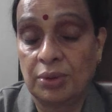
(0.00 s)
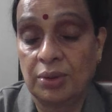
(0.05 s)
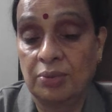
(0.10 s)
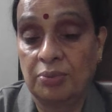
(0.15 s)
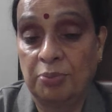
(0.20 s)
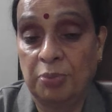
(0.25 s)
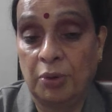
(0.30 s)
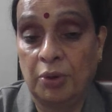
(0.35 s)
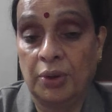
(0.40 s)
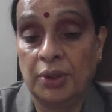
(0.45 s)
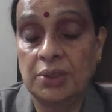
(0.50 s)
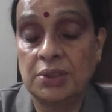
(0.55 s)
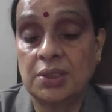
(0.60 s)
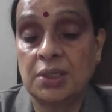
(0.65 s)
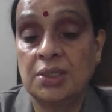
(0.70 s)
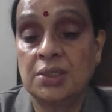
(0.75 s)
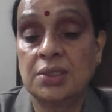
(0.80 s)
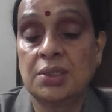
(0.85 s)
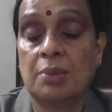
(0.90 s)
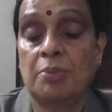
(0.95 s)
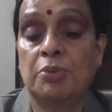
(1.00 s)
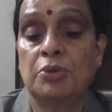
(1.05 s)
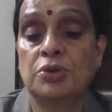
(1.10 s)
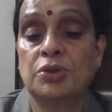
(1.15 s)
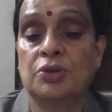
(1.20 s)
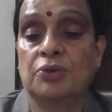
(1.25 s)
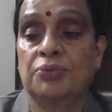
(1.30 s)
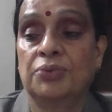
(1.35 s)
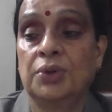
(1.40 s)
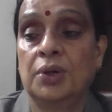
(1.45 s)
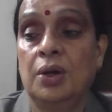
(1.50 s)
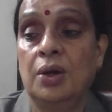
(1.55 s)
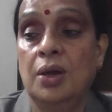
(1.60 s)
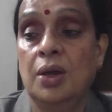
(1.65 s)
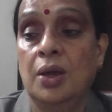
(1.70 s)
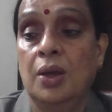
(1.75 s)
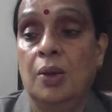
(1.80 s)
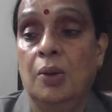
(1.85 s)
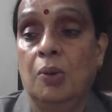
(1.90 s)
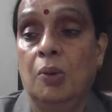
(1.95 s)
give points in support of your
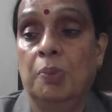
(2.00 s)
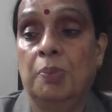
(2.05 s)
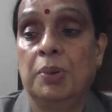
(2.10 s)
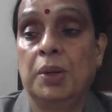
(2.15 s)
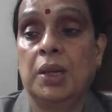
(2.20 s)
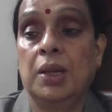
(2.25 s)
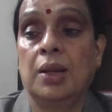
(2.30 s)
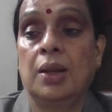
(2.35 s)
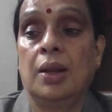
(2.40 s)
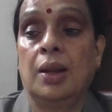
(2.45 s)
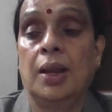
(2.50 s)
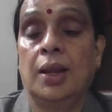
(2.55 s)
opinion,